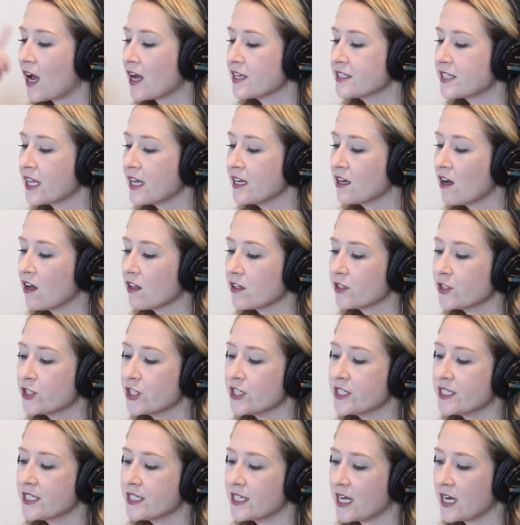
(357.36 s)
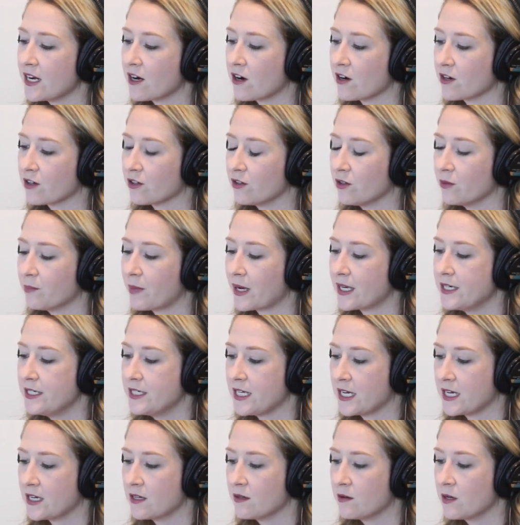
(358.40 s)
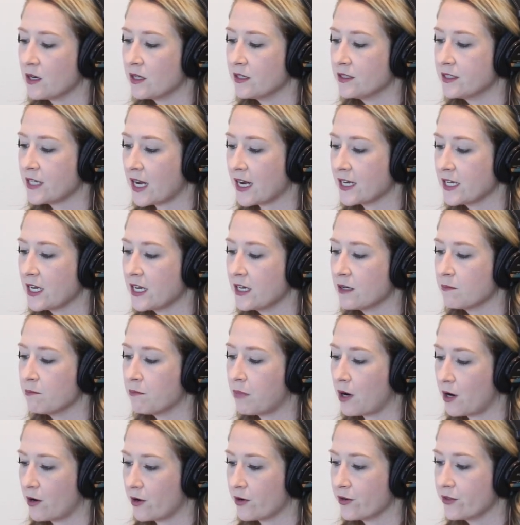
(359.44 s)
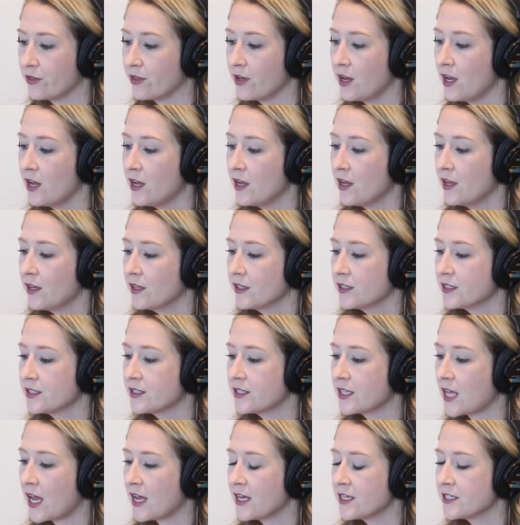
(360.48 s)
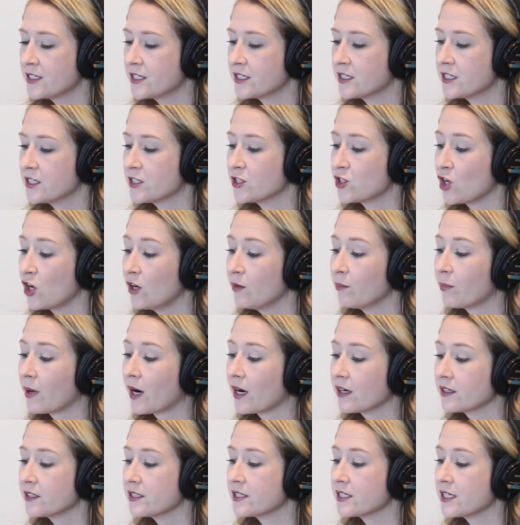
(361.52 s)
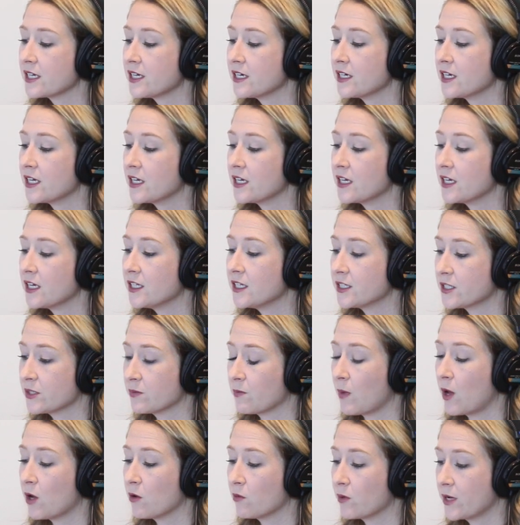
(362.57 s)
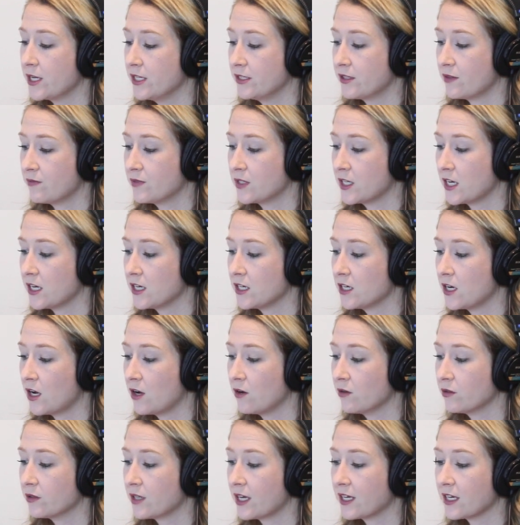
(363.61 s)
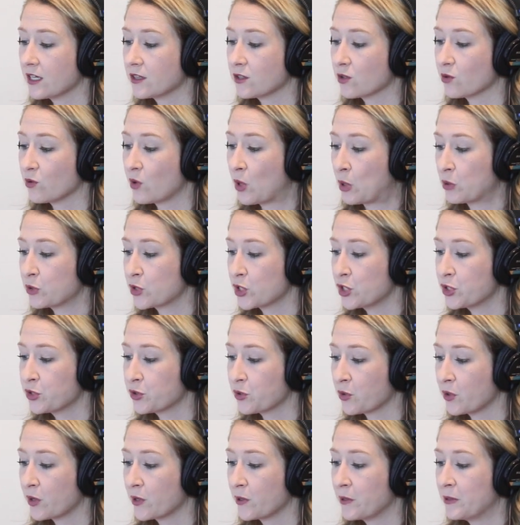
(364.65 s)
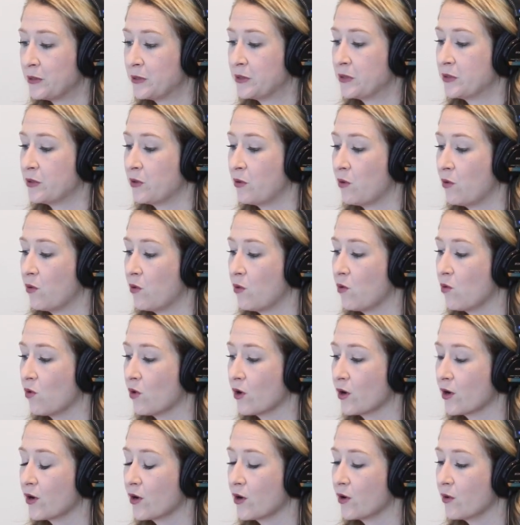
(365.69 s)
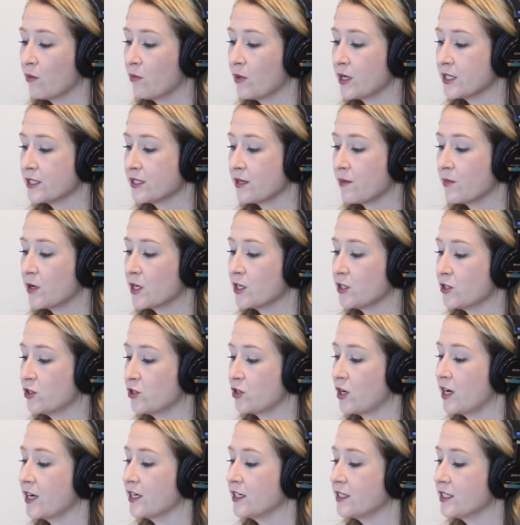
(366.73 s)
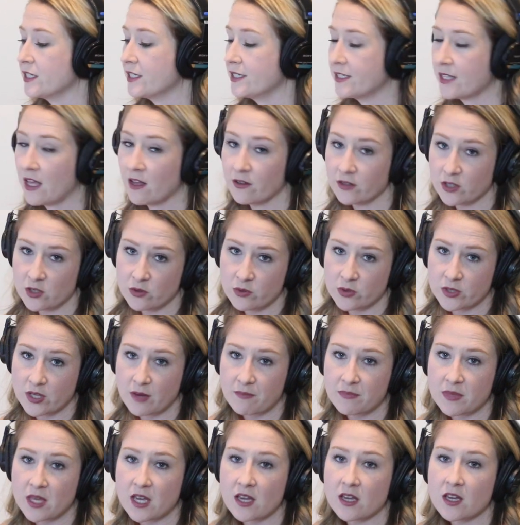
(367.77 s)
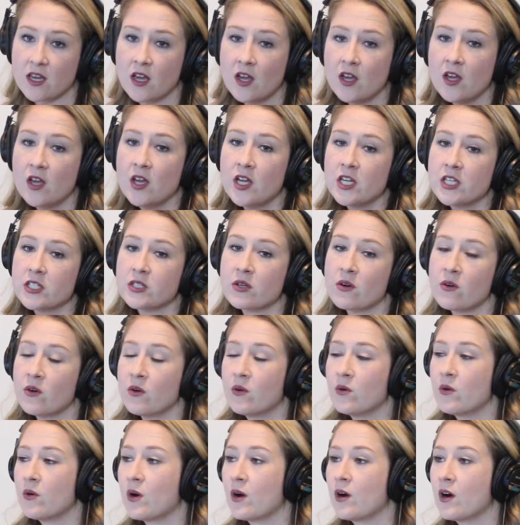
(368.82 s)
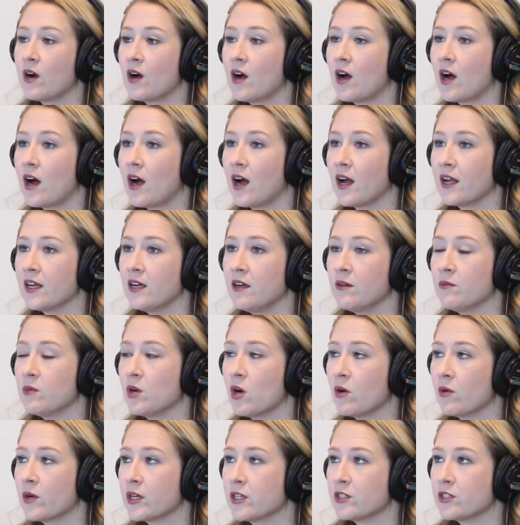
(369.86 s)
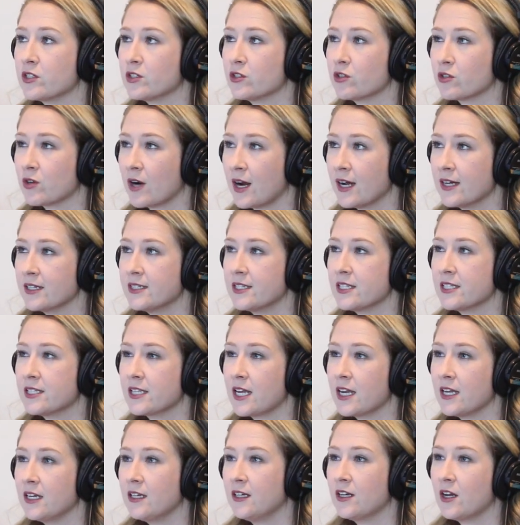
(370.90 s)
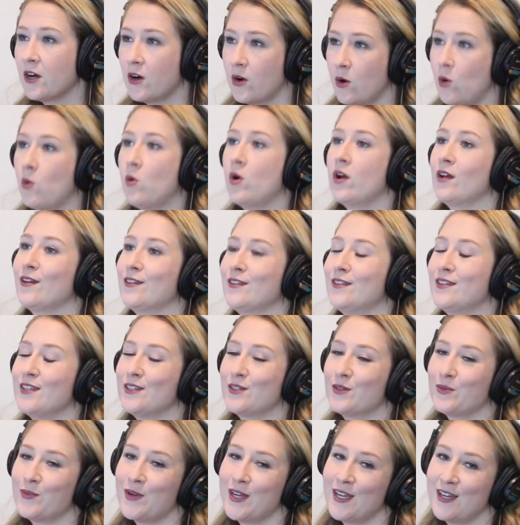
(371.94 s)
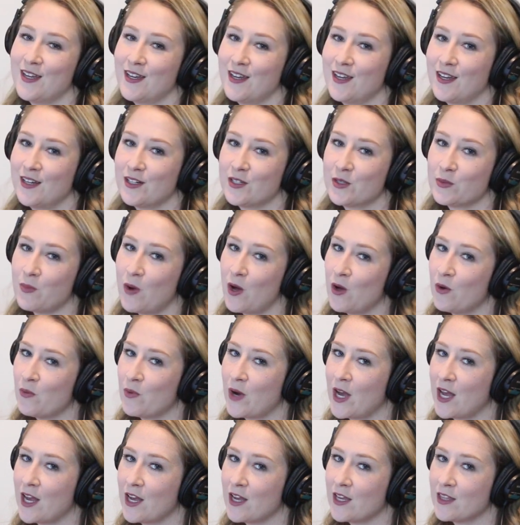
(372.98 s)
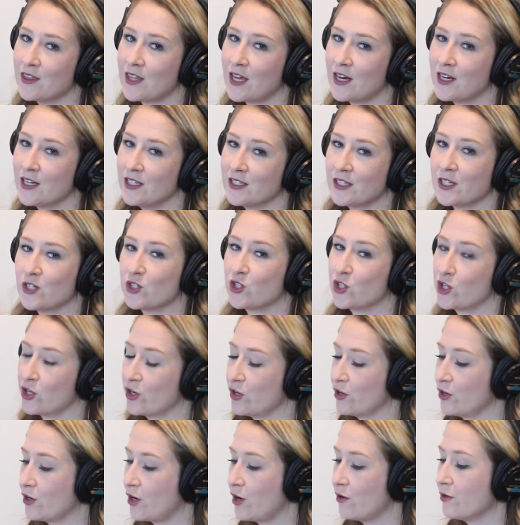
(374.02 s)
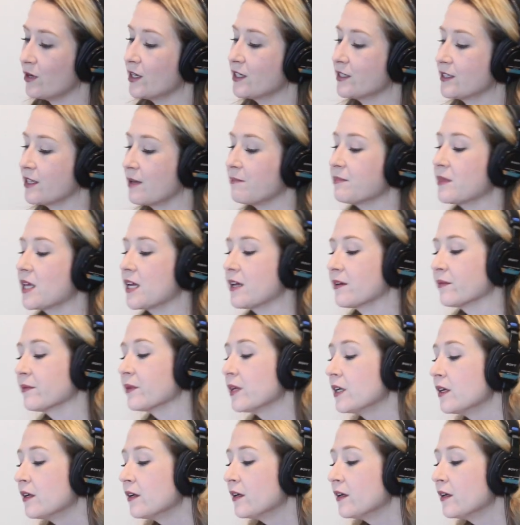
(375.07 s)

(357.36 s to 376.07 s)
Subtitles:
a Psychology Today article by Diane Barth says to start practicing in small ways of saying no, like at the grocery store or when someone is trying to sell you something. So I am going to try to say no this week in a small way that isn't sugarcoating something.